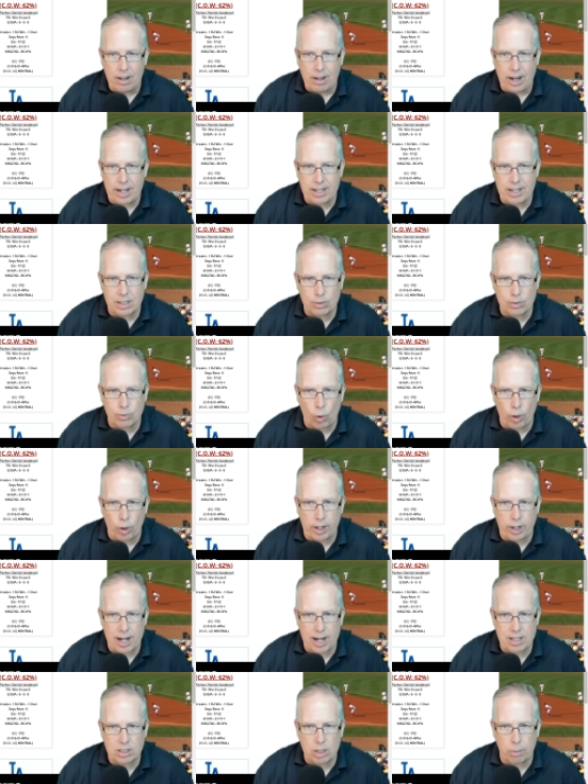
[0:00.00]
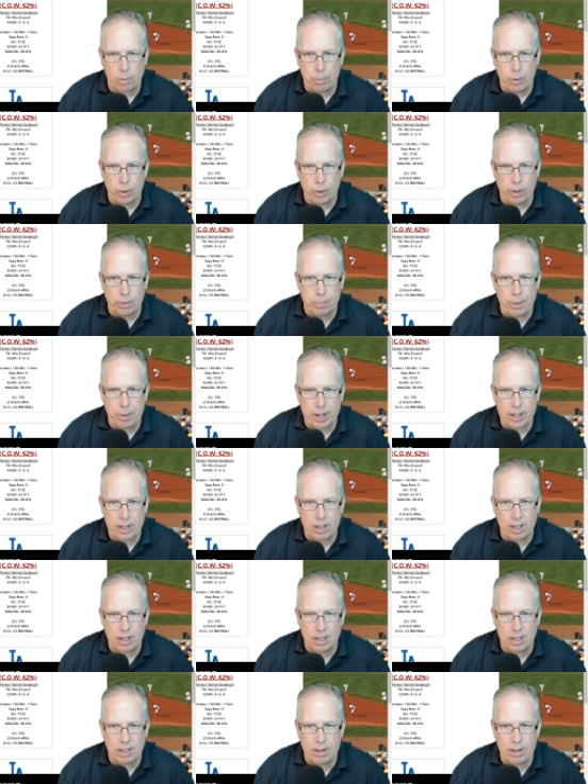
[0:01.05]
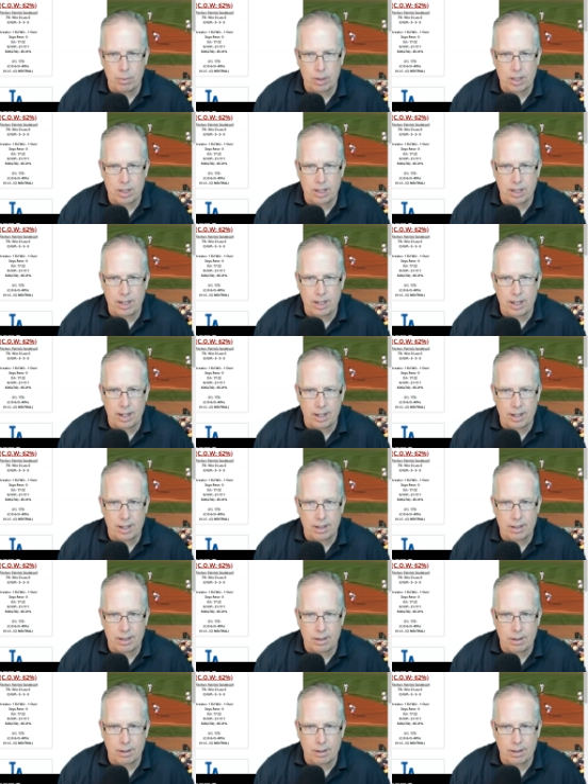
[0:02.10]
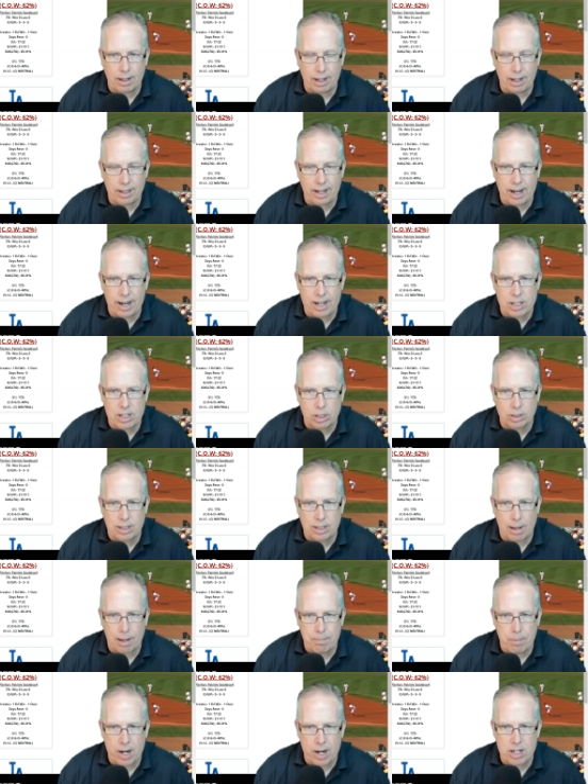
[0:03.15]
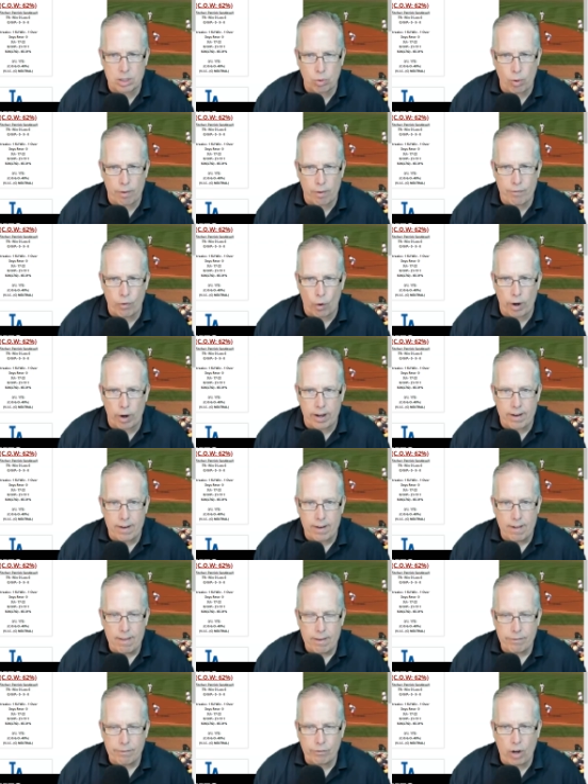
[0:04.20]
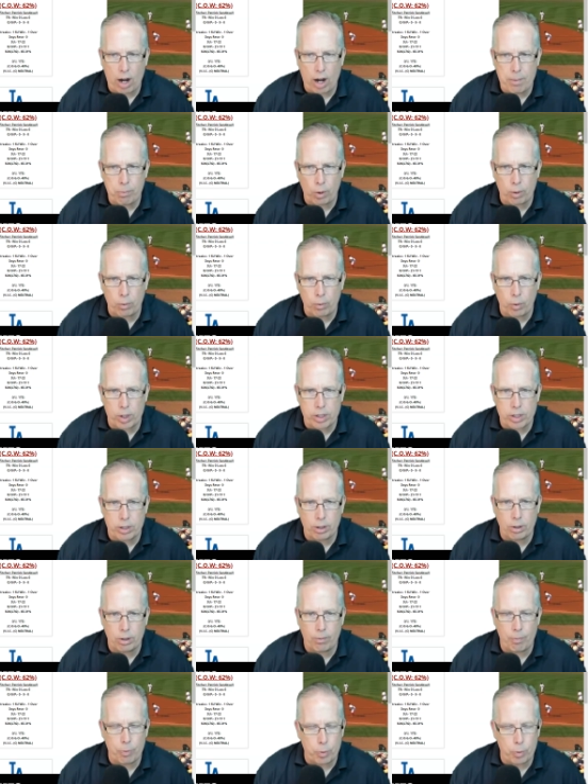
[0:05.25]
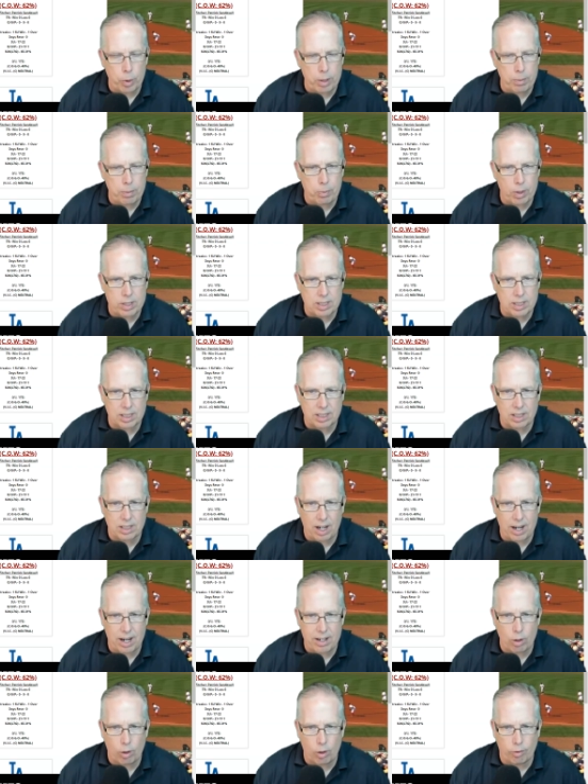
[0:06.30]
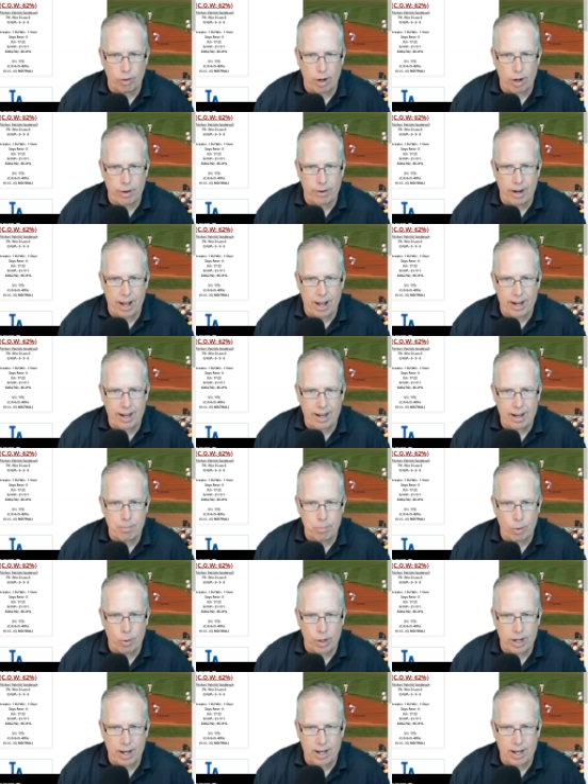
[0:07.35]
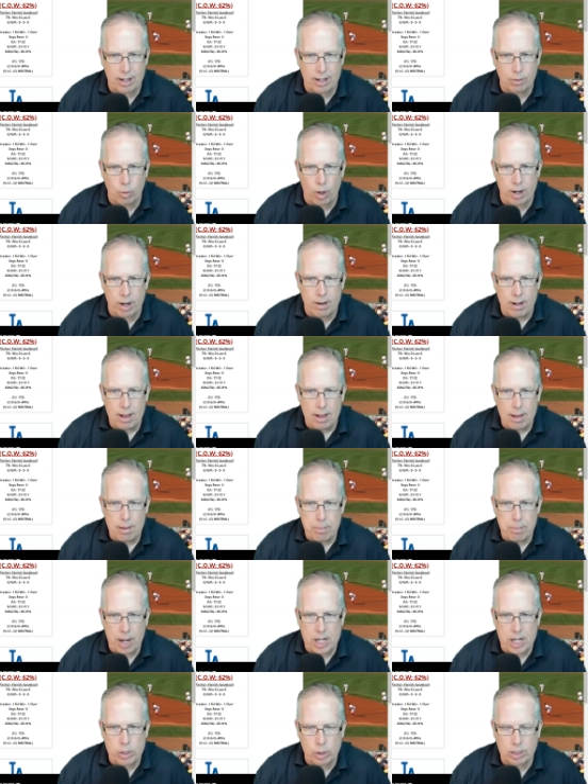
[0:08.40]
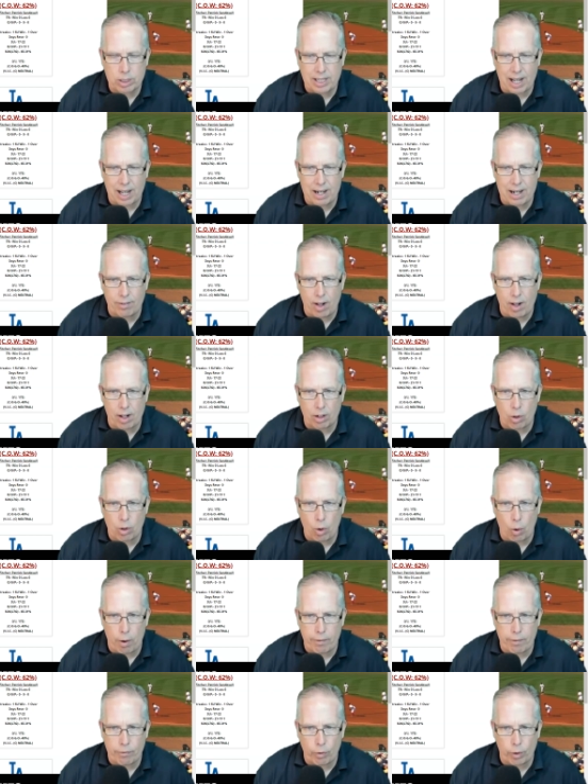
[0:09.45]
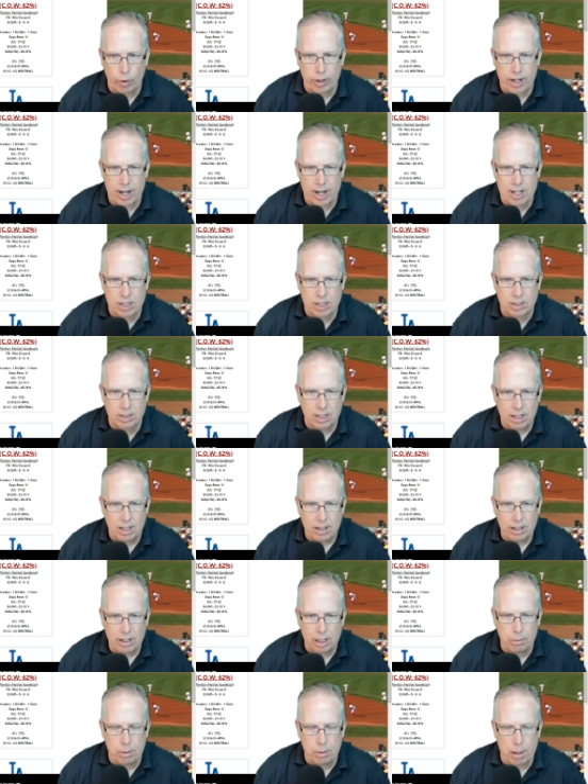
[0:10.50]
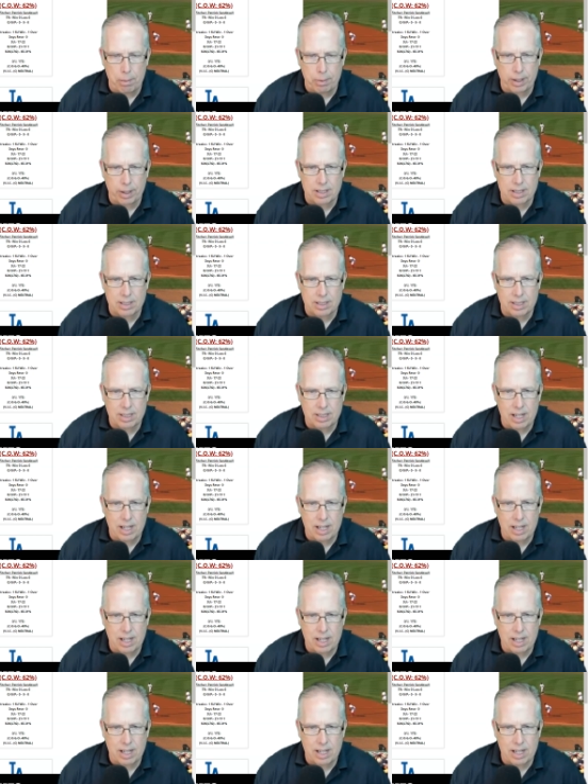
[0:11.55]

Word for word: ATS forecast computer pick gonna lean with the uh, the LA Angels at minus 140. 5.12, 3.69, the over under at 8.81. Patrick Sandoval going for the Angels. He'll be up against